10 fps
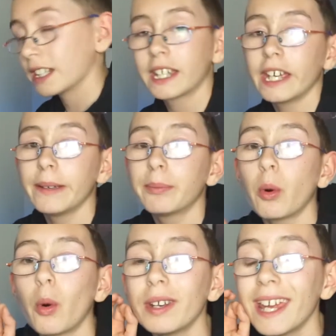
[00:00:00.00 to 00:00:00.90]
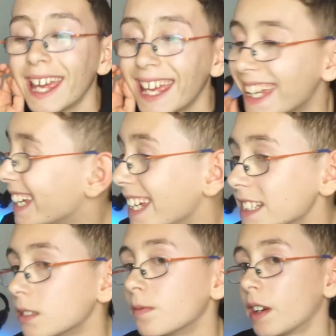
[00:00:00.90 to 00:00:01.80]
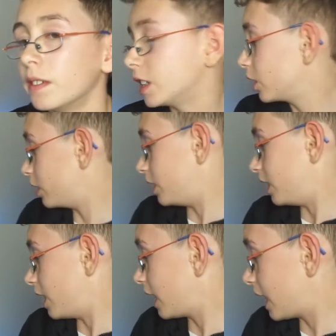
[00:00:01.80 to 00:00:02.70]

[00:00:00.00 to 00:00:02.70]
your keyboard, it isn't very good, and they